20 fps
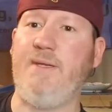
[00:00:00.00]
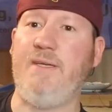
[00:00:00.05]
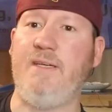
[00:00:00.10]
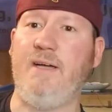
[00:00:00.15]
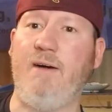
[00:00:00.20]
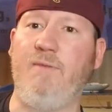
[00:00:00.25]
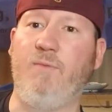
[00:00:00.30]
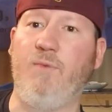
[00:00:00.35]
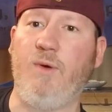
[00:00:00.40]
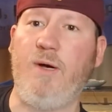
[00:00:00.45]

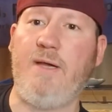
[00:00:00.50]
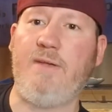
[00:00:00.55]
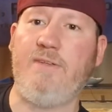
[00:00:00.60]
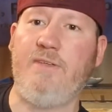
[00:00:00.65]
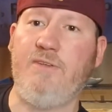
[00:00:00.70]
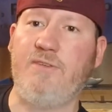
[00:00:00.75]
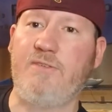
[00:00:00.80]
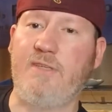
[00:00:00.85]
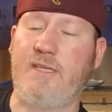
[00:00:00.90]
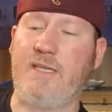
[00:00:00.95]
of what
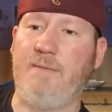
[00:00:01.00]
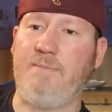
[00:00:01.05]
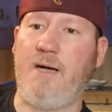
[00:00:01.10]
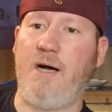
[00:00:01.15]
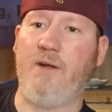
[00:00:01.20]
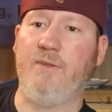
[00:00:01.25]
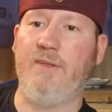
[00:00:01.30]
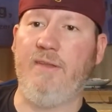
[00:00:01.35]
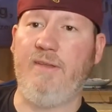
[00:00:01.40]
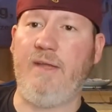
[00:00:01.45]
used to come
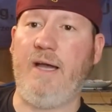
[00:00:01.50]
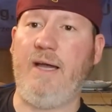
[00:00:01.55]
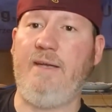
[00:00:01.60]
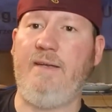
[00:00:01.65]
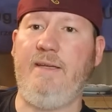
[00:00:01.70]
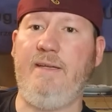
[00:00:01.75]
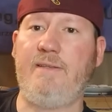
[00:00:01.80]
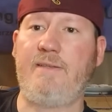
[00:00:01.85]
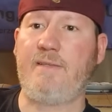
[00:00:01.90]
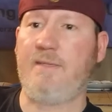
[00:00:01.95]
out in the
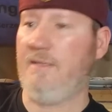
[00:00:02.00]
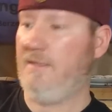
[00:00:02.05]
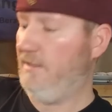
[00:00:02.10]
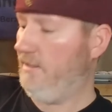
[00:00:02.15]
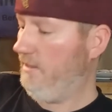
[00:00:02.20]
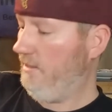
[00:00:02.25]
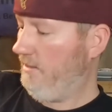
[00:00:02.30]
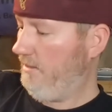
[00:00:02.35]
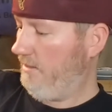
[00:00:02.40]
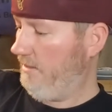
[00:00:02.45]
90s.
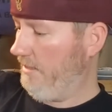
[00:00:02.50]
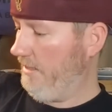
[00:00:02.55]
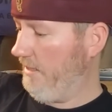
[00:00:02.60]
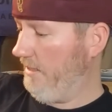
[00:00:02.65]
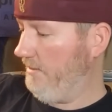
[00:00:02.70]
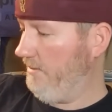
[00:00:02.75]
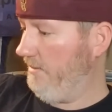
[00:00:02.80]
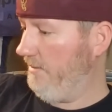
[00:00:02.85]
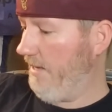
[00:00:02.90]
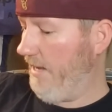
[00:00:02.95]

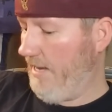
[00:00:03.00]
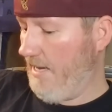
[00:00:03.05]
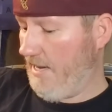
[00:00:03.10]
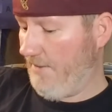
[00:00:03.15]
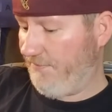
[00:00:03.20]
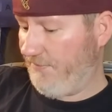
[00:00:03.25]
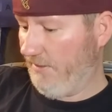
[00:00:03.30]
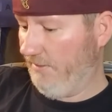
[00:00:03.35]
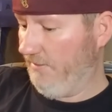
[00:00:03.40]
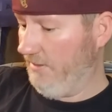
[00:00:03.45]
And I
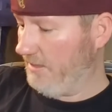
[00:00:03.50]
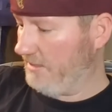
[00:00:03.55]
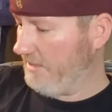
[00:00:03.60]
have to look